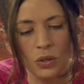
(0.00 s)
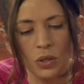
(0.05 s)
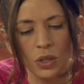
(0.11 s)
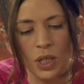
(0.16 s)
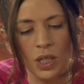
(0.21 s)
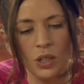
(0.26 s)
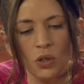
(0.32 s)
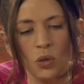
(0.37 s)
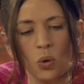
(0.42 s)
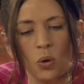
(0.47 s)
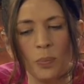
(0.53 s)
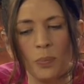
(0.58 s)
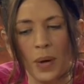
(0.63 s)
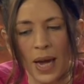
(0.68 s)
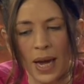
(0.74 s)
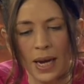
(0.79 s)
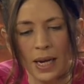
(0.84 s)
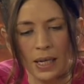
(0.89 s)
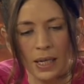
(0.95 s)
in your
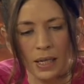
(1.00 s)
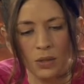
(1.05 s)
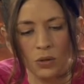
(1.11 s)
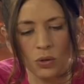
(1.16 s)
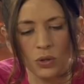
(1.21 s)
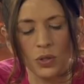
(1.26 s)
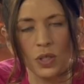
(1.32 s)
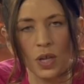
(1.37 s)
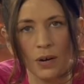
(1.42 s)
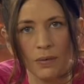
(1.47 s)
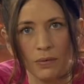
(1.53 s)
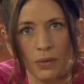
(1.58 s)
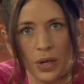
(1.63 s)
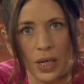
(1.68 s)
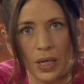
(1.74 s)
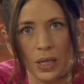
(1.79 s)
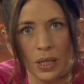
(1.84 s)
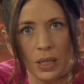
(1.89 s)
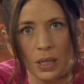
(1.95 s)
pain and your
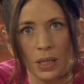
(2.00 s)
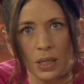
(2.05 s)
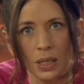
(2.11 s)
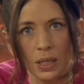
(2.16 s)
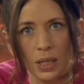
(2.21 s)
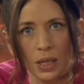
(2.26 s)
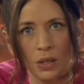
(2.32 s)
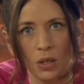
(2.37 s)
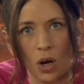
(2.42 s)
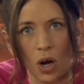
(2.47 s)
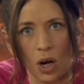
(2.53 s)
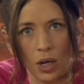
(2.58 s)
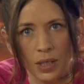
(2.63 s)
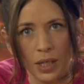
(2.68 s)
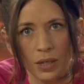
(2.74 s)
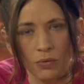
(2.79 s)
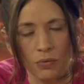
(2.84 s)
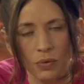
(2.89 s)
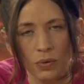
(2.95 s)
suffering, that
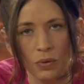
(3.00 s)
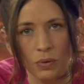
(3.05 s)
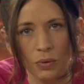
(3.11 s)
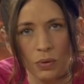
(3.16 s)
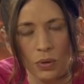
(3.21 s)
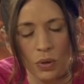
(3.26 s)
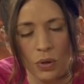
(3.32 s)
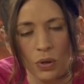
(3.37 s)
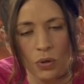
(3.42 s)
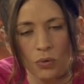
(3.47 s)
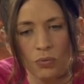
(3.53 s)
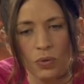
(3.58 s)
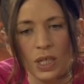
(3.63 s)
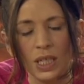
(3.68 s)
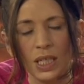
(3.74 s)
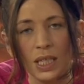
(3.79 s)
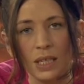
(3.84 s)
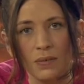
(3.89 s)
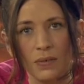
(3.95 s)
God can
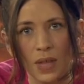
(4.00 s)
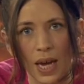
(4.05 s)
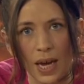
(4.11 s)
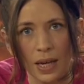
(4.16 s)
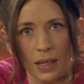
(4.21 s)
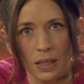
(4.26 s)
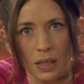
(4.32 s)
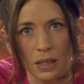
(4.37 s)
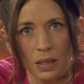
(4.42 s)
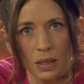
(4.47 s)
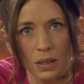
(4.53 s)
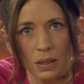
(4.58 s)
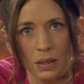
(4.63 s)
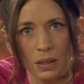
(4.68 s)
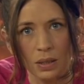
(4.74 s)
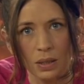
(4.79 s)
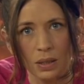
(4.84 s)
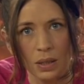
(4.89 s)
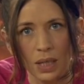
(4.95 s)
relieve that
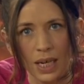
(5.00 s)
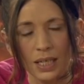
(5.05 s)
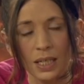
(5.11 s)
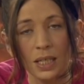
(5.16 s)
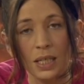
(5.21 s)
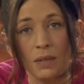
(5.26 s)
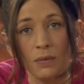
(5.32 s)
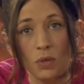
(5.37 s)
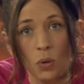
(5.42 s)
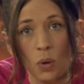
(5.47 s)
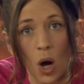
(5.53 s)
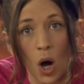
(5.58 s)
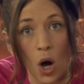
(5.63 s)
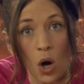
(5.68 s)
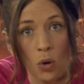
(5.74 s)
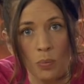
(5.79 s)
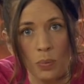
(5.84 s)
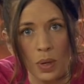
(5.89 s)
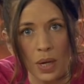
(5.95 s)
and give you
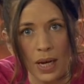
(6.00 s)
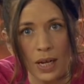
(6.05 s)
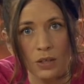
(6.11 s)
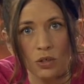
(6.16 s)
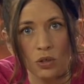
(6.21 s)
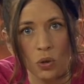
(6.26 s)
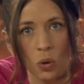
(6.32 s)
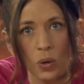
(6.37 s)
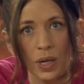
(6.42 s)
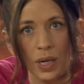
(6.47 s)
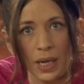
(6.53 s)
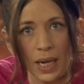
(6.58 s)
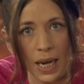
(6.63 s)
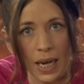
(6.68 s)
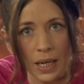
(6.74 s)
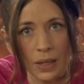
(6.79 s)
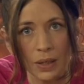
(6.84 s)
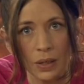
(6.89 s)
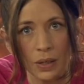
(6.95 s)
hope and joy
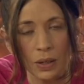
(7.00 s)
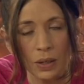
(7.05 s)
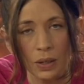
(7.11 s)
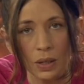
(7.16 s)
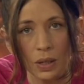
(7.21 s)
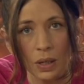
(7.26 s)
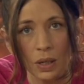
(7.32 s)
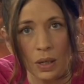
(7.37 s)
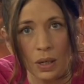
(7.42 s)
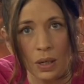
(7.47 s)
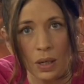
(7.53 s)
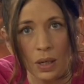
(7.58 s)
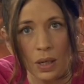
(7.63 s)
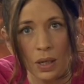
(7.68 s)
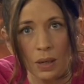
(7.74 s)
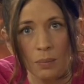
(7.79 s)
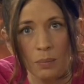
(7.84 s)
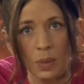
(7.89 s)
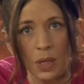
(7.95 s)
again.
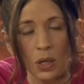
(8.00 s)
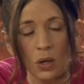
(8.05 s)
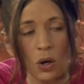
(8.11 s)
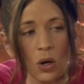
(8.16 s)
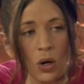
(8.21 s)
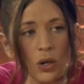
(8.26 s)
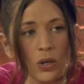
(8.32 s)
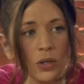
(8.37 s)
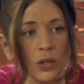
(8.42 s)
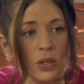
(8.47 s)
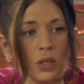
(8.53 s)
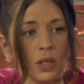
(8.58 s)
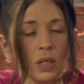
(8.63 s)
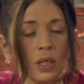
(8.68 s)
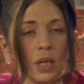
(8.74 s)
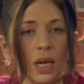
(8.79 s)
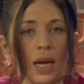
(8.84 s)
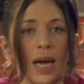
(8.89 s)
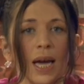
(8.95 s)

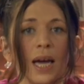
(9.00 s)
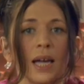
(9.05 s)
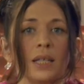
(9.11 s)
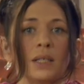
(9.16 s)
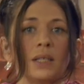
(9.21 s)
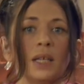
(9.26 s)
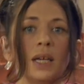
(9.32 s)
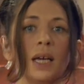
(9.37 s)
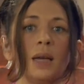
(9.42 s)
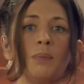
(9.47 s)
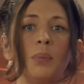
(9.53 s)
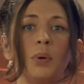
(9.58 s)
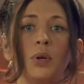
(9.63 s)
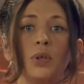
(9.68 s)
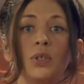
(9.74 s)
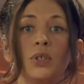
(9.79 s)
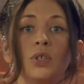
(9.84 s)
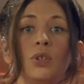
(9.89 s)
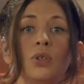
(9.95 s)
Because as a
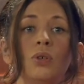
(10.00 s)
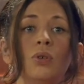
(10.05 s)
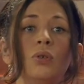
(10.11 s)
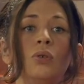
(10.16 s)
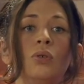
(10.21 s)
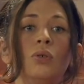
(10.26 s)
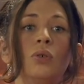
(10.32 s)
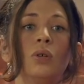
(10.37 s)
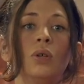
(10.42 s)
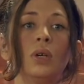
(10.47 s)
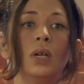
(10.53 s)
person who,